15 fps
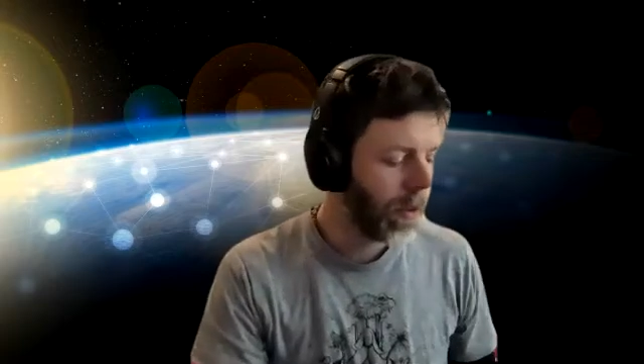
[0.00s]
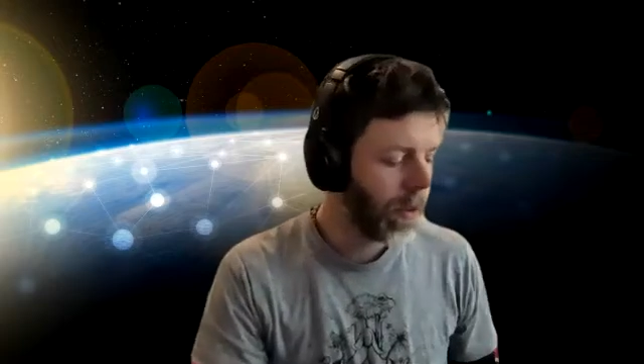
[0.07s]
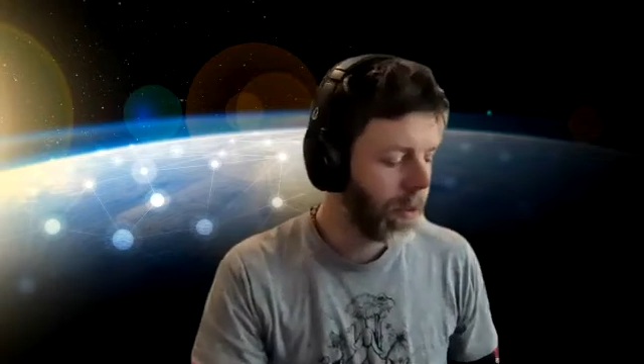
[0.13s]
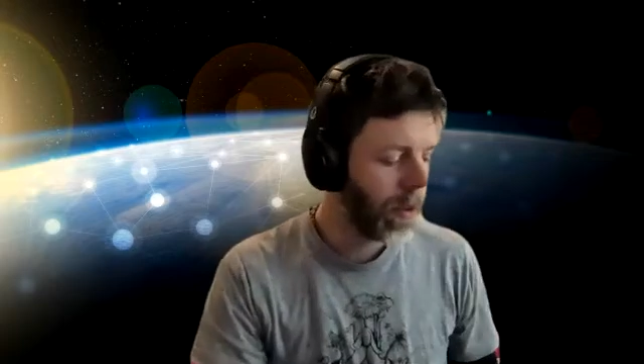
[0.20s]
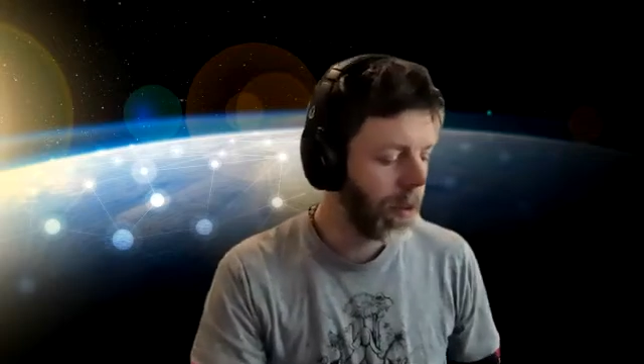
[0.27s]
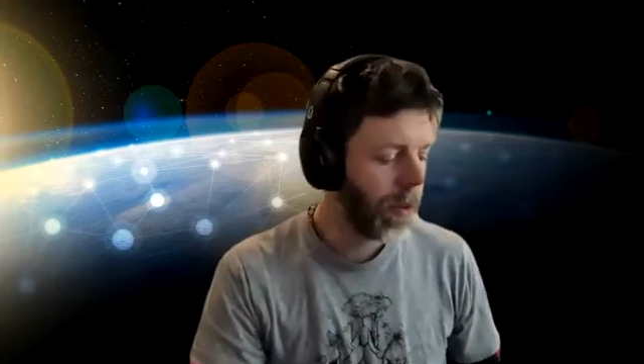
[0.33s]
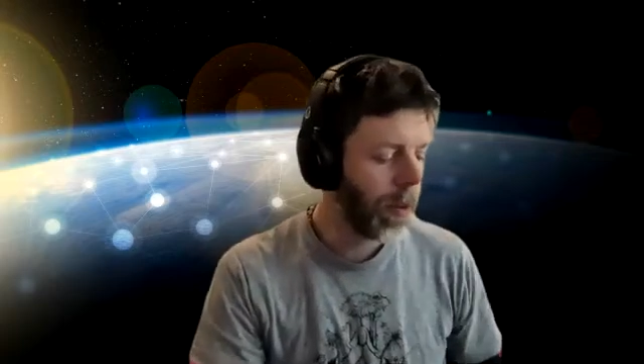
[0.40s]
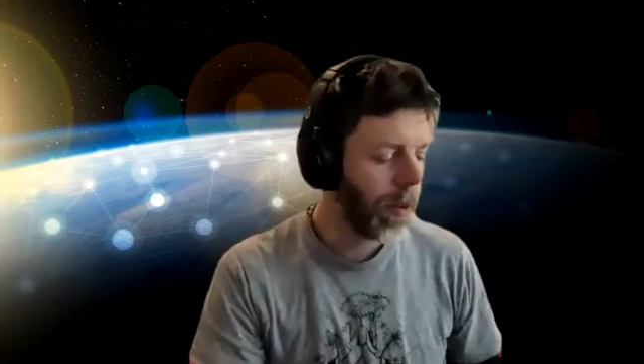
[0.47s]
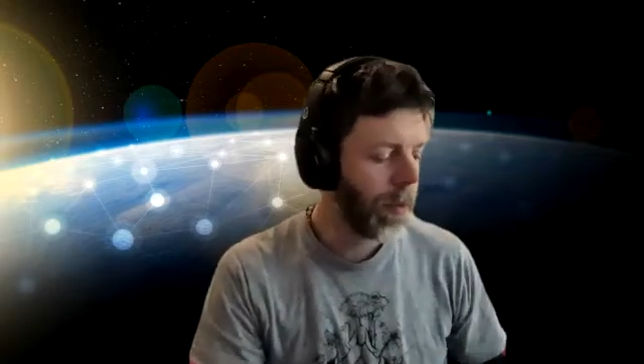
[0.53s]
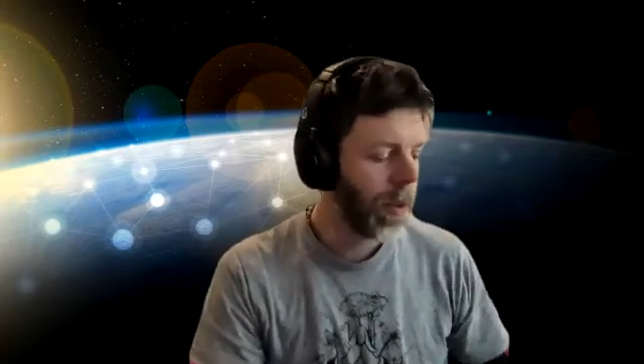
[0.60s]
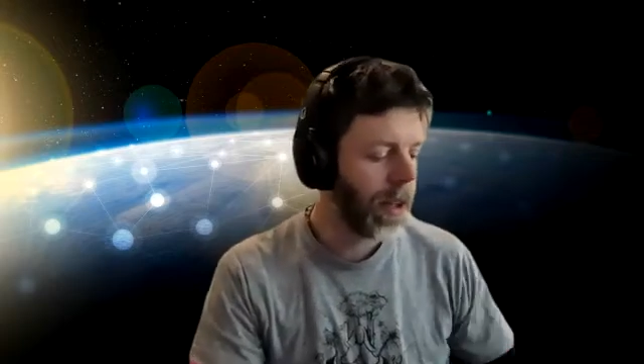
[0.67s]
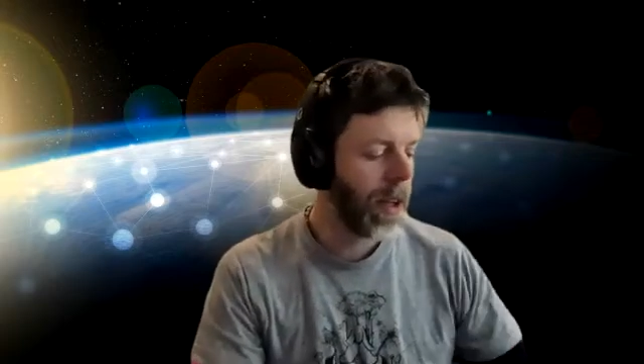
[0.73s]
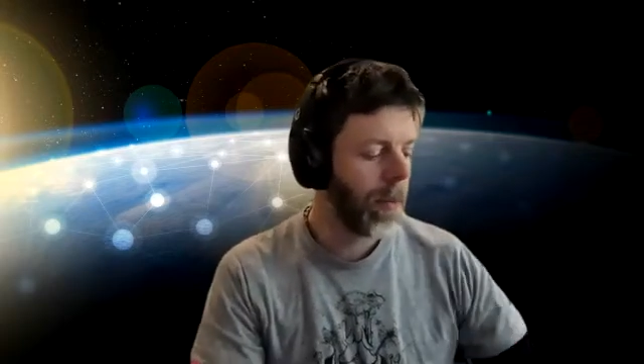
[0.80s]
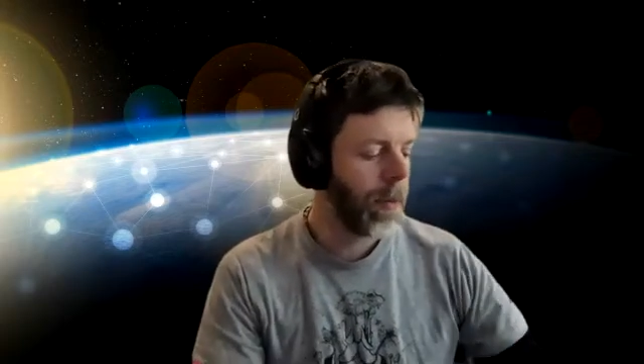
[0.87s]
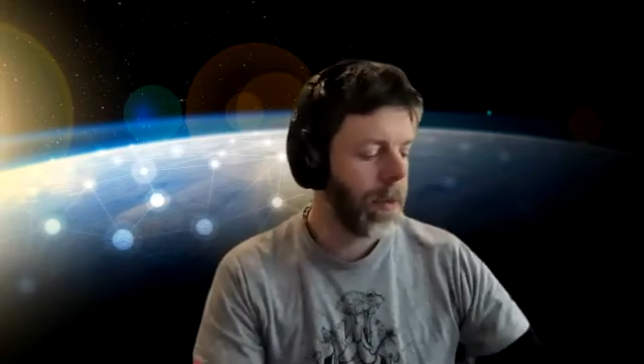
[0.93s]
So I'm
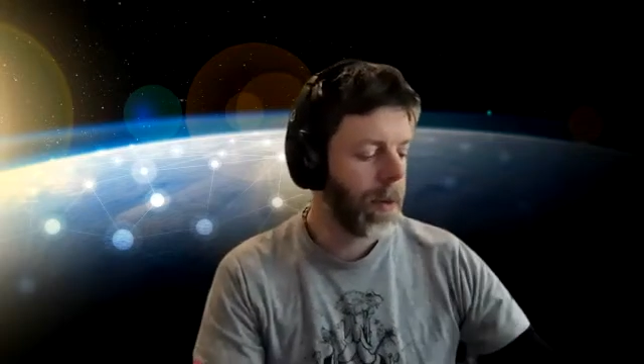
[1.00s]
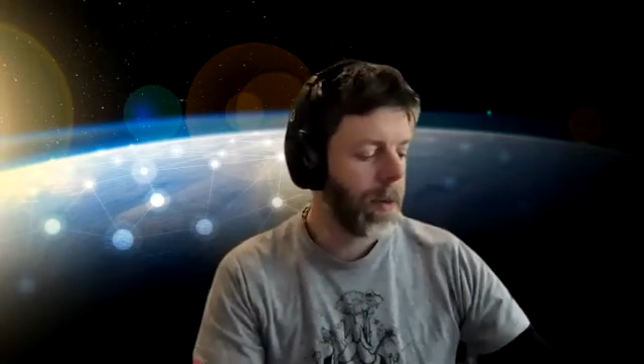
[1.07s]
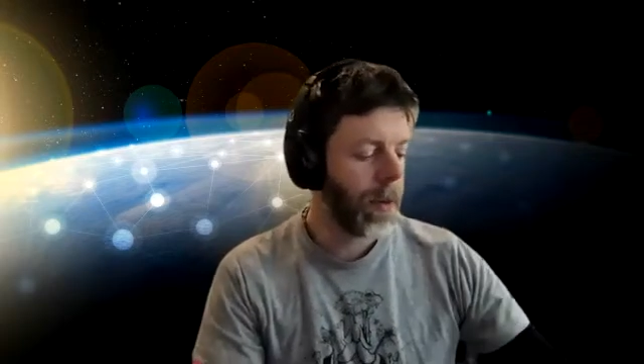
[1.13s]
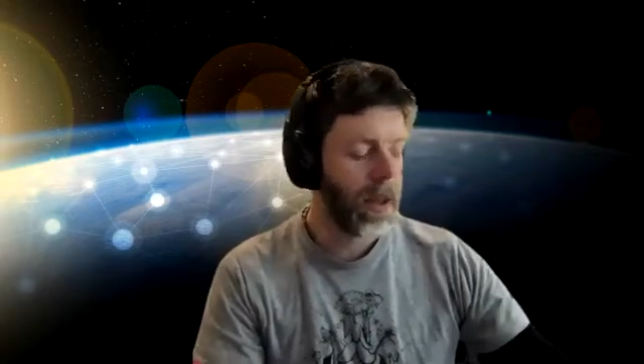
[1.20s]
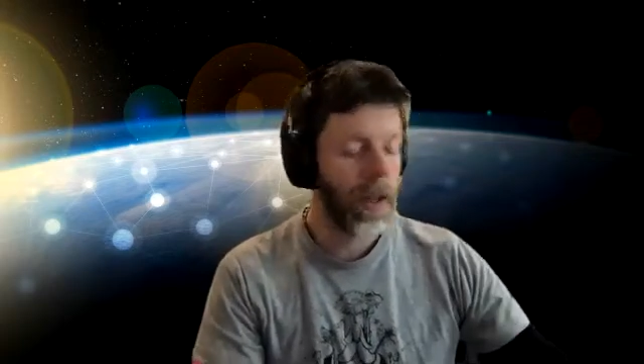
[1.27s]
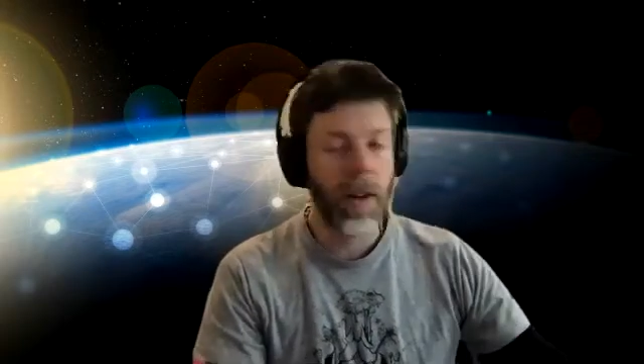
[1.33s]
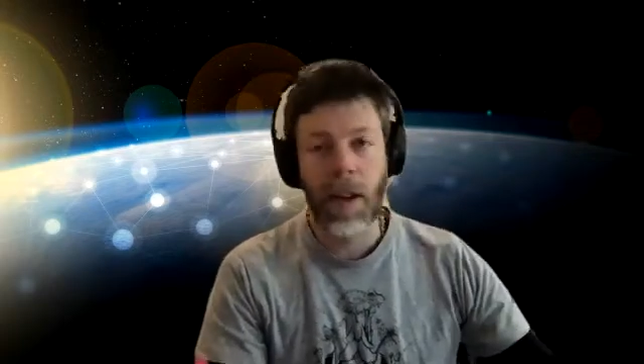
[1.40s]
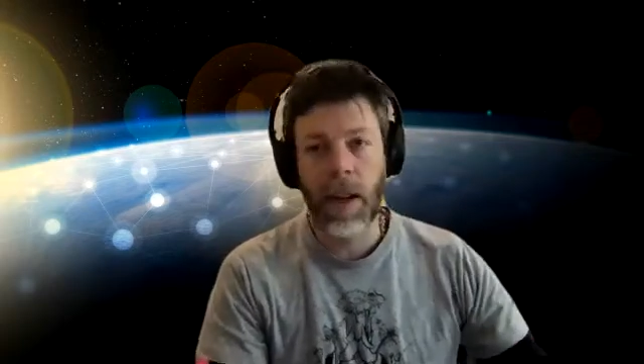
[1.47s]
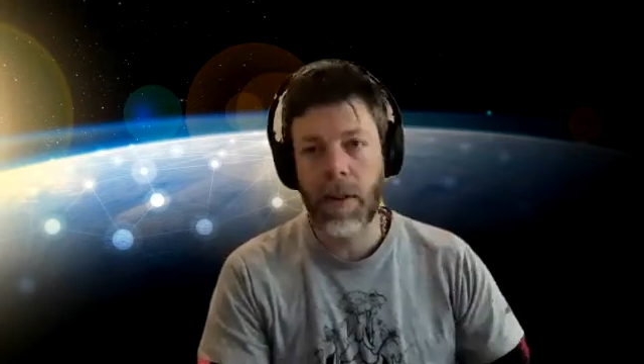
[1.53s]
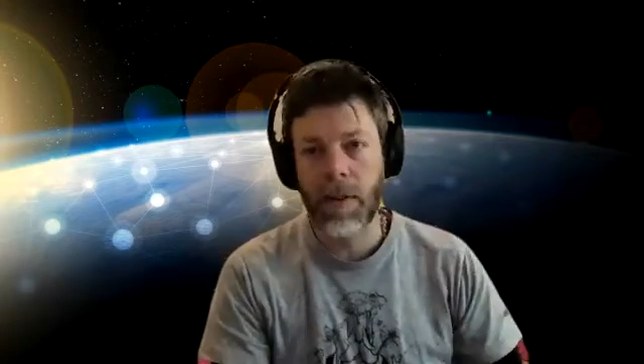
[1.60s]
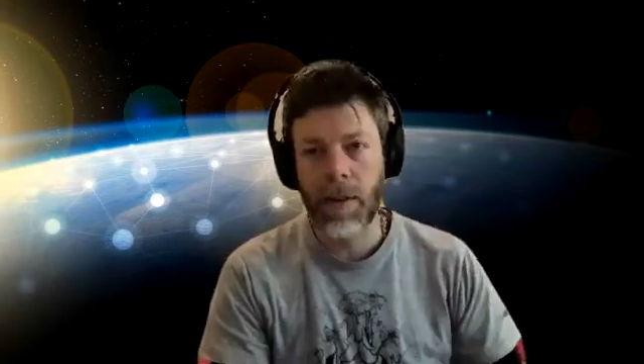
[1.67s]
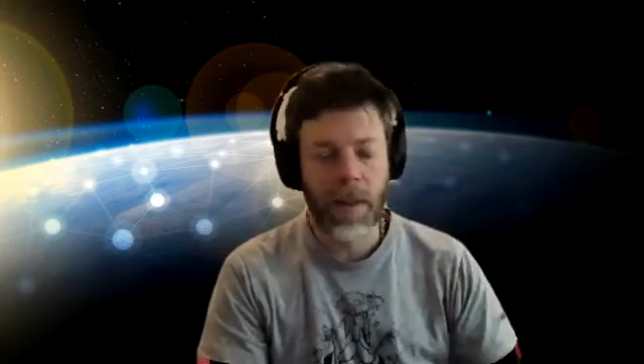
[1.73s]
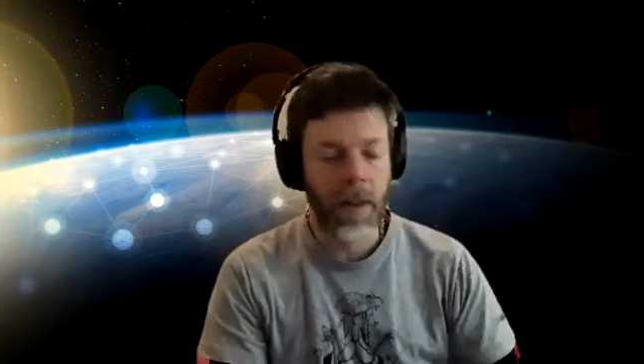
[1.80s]
glad that we're here now,